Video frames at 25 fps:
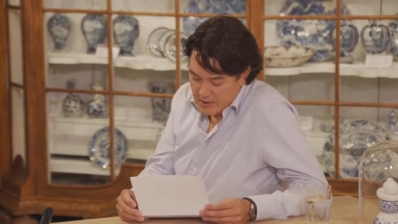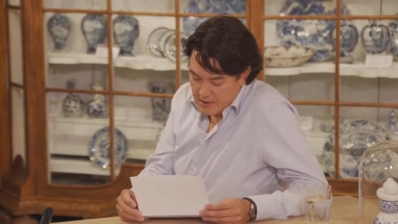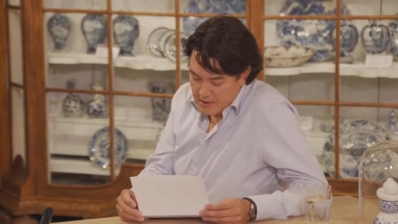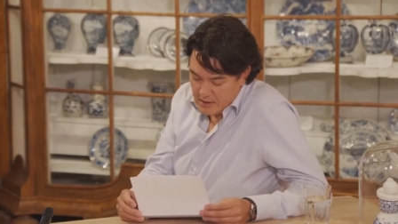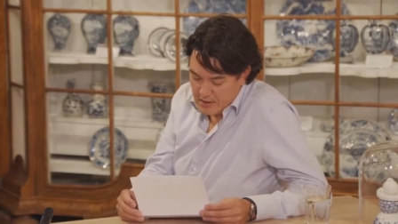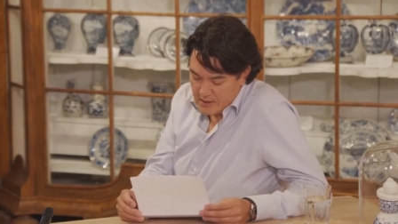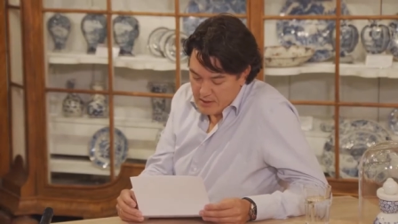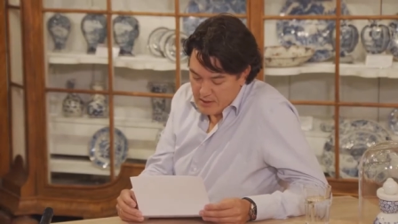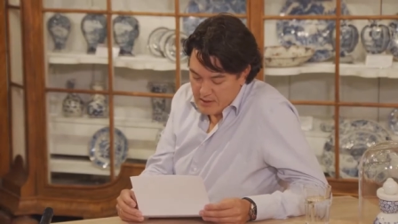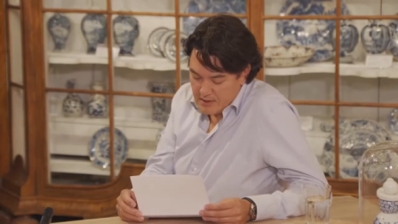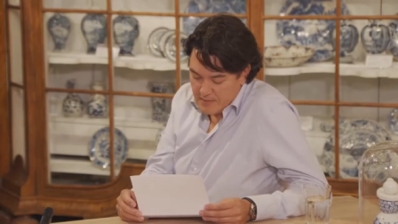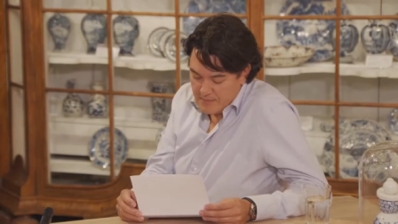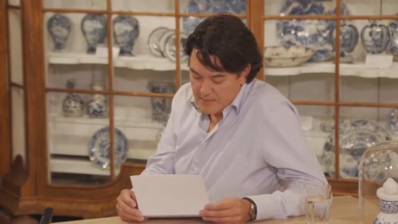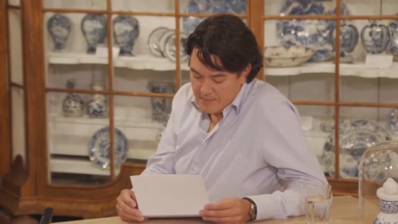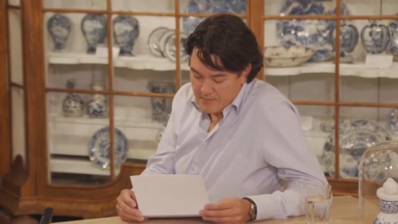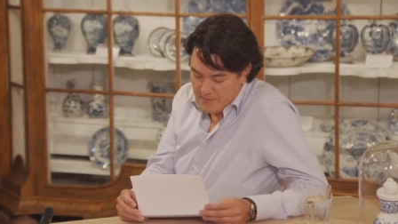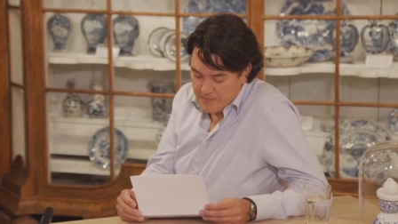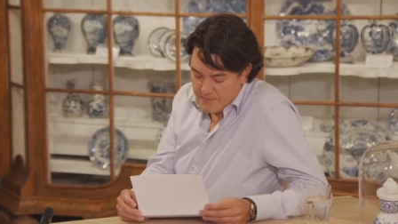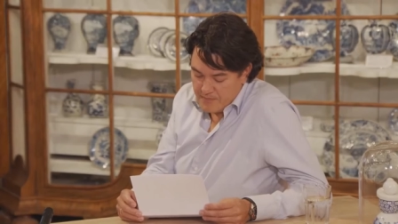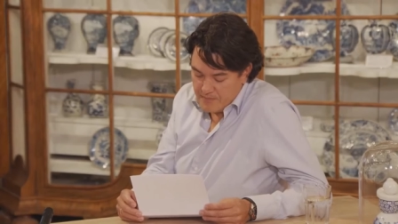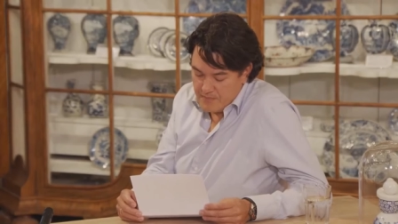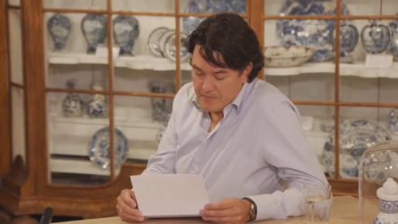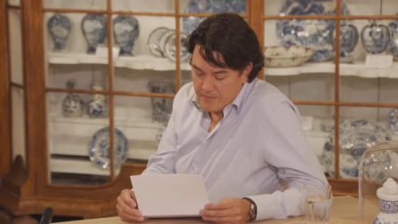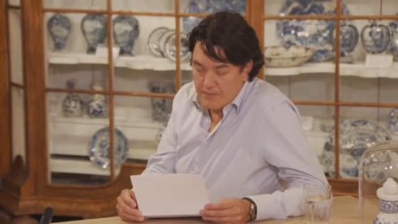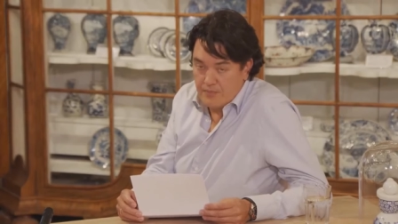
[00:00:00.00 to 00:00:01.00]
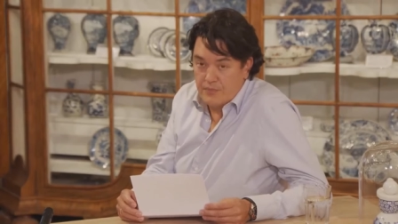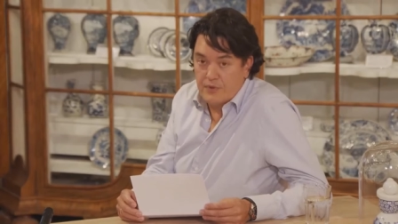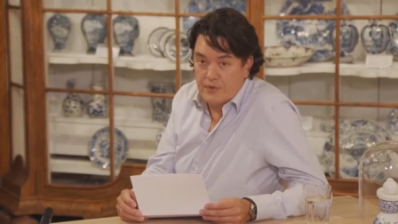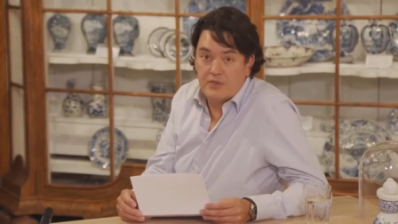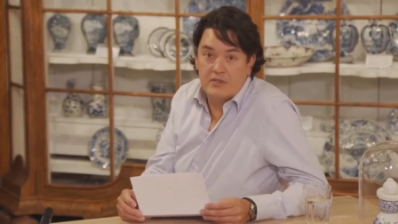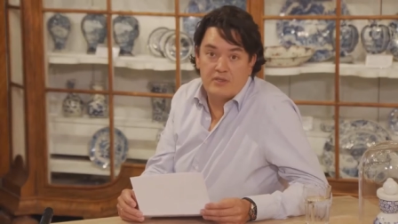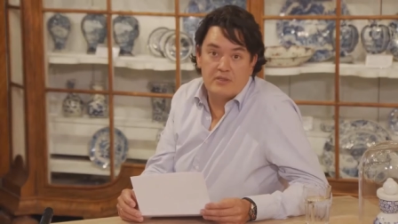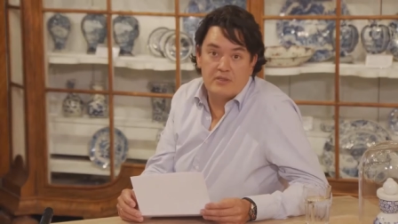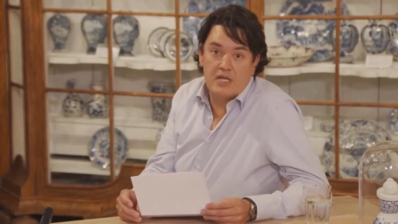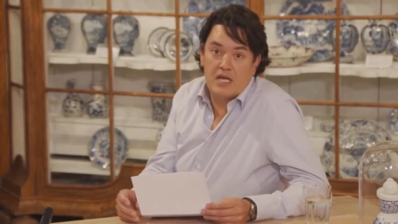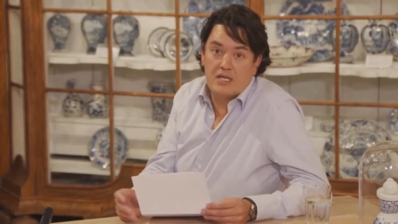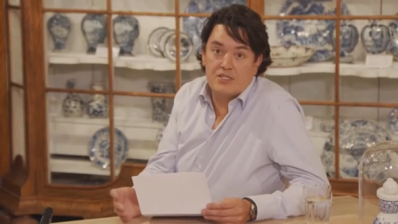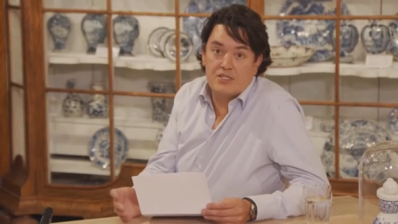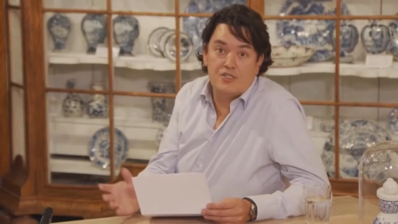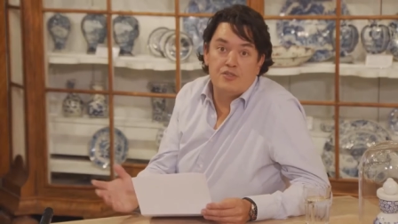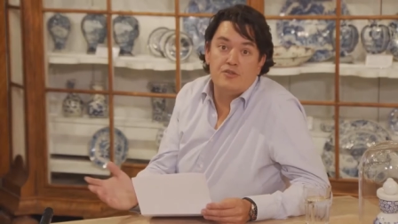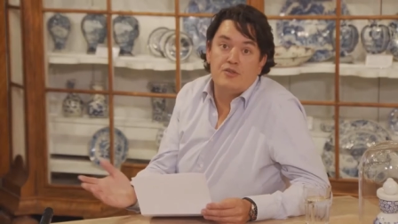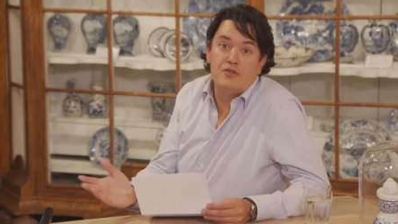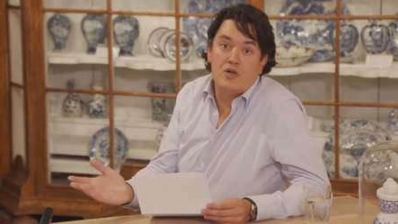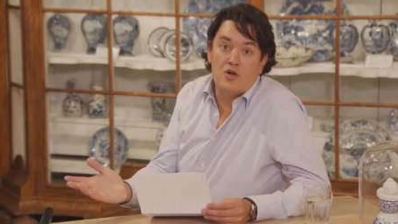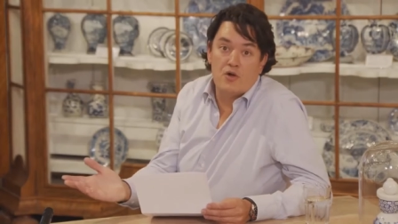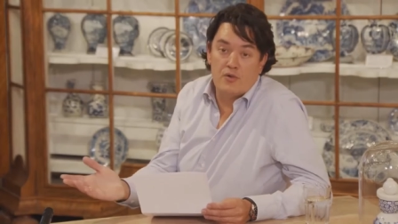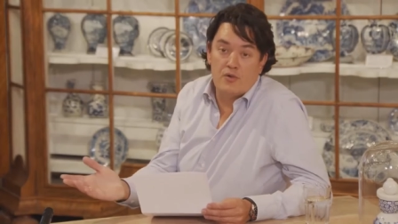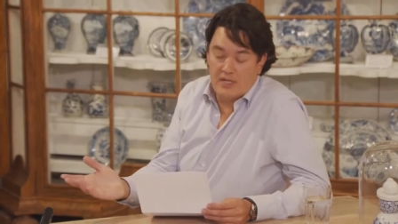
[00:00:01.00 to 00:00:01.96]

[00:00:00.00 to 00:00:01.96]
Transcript: Um, but as you know,